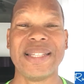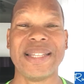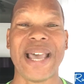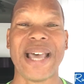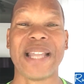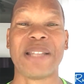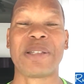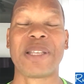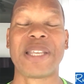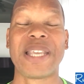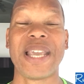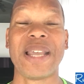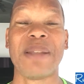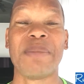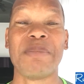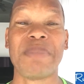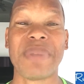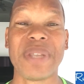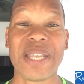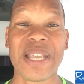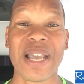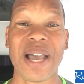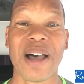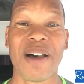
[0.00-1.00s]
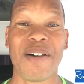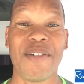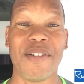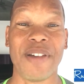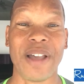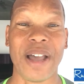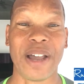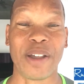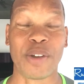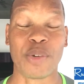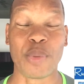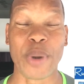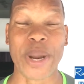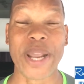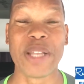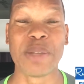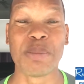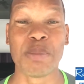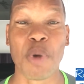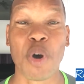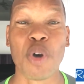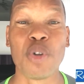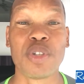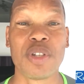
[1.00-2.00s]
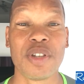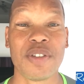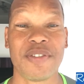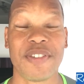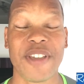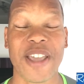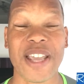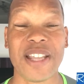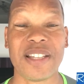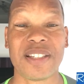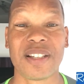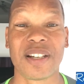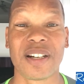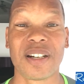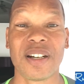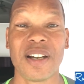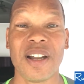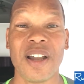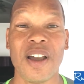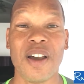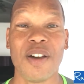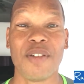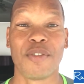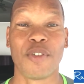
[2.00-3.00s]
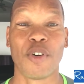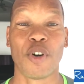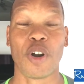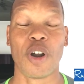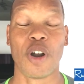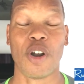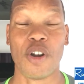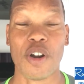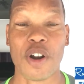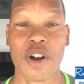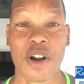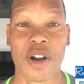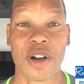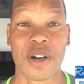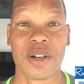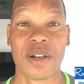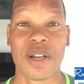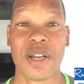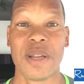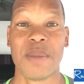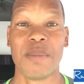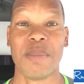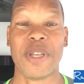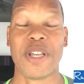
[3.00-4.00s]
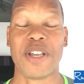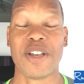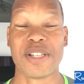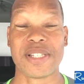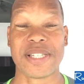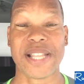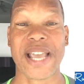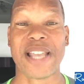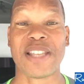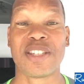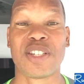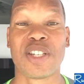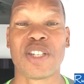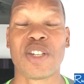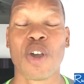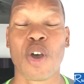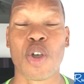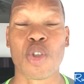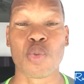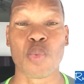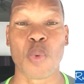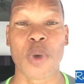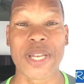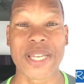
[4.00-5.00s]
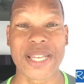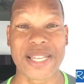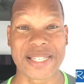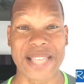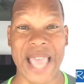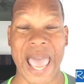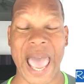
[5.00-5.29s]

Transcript: that can be a, a great motivator for her, because then she knows what is